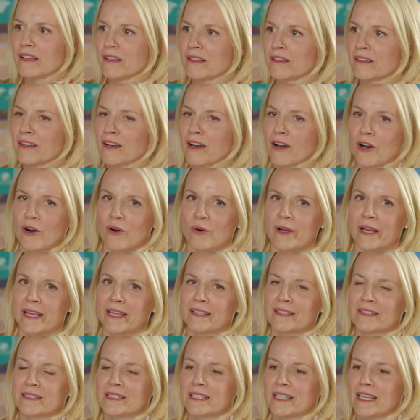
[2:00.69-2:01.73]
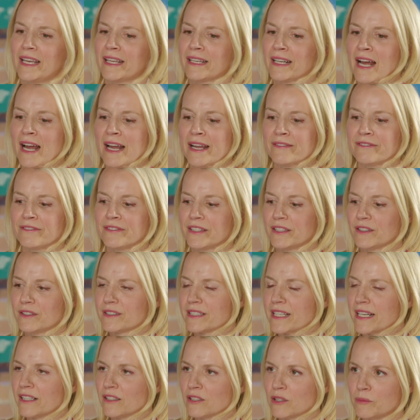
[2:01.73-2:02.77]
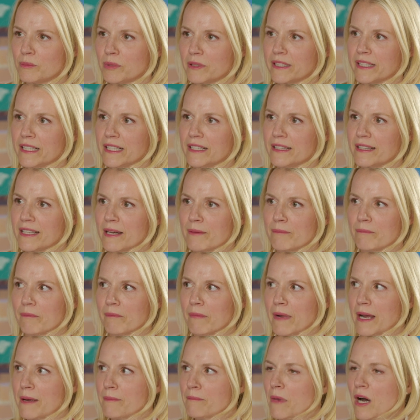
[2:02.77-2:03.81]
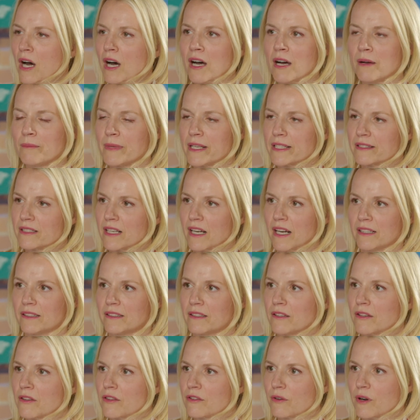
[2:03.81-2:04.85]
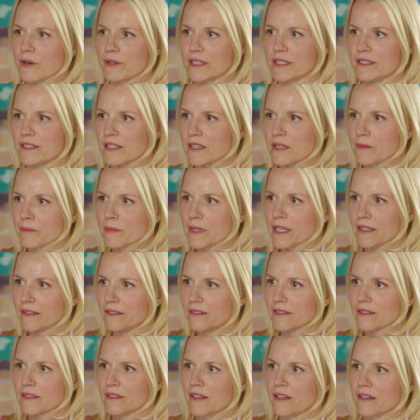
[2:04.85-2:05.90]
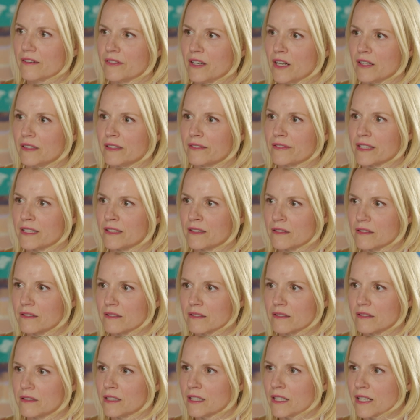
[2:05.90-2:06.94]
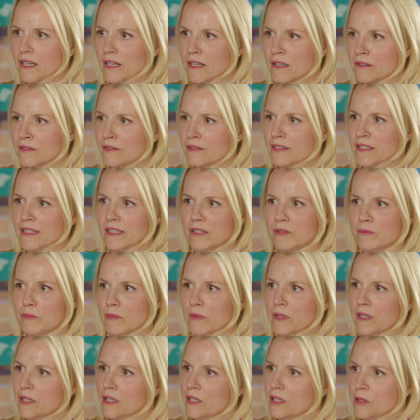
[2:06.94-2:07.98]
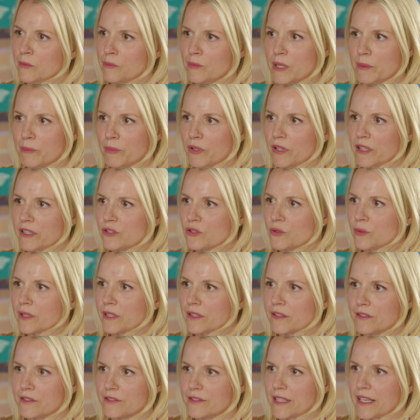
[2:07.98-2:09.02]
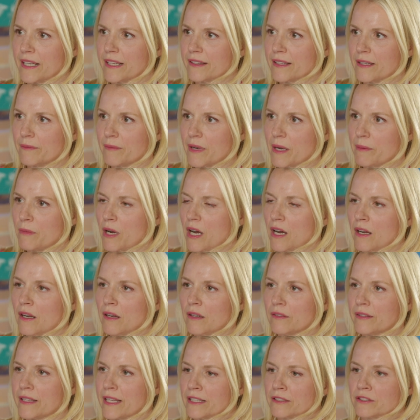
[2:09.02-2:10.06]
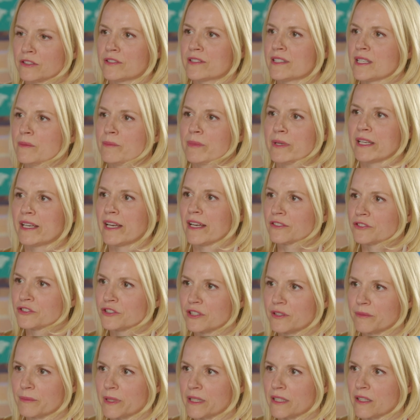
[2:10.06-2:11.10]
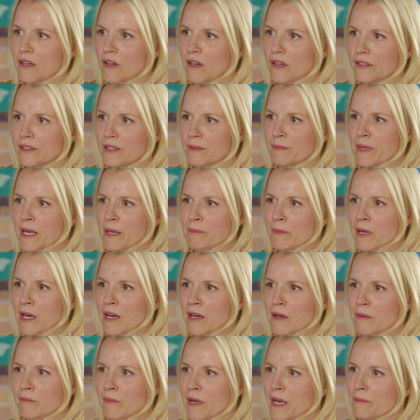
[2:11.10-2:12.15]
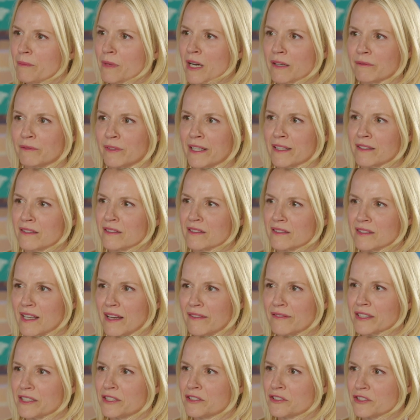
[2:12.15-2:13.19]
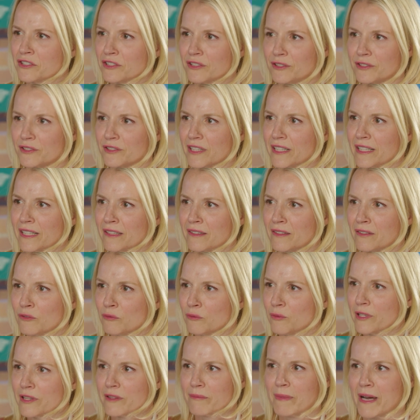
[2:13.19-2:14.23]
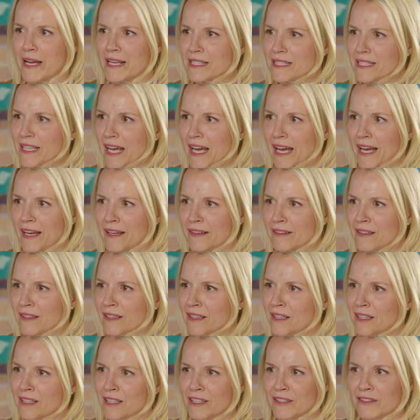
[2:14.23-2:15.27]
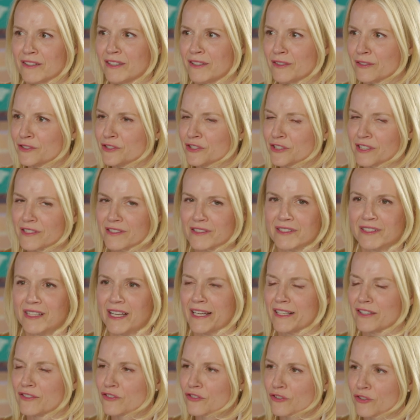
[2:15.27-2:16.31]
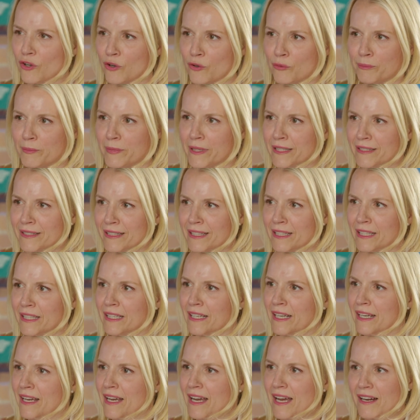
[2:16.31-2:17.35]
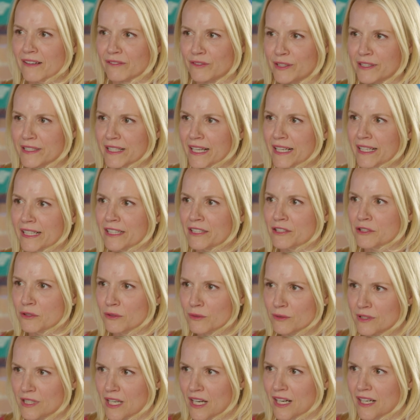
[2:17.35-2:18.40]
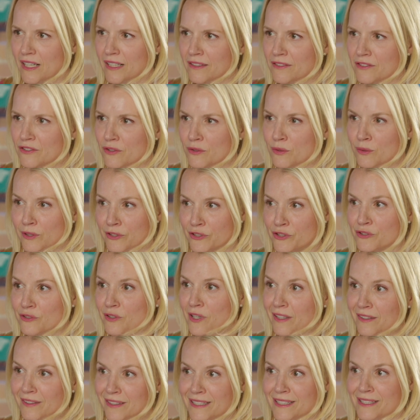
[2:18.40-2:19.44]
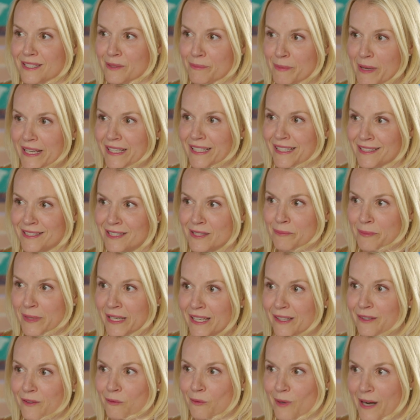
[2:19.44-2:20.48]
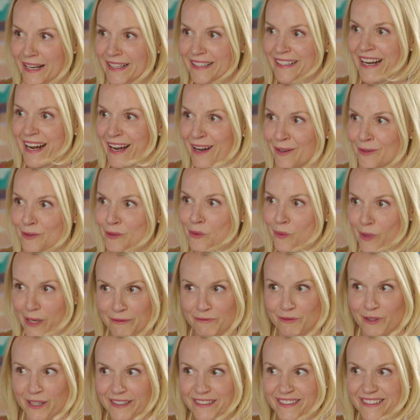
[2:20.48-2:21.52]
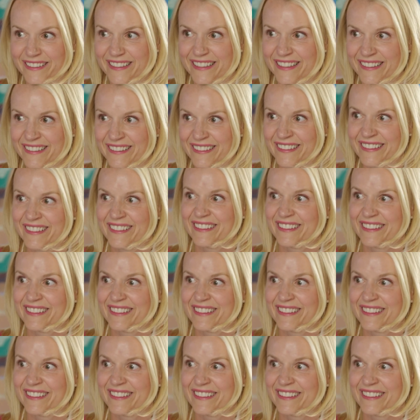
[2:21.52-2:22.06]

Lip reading: No, and I feel terribly that my mom has gotten thrown into the mix of all of this. Seeing people on Twitter say that that CPS should have been called on my mom. My mom raised 7 children with my dad. They're just like so many everyday Utahns who are struggling to make ends meet right now, quite frankly.